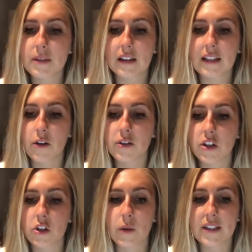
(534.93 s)
It allows it
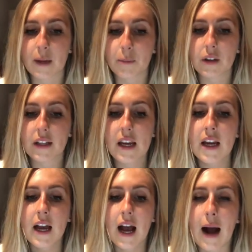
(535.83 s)
to do it separately,
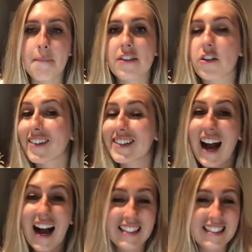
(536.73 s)
and there are
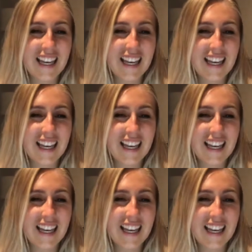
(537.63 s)
tons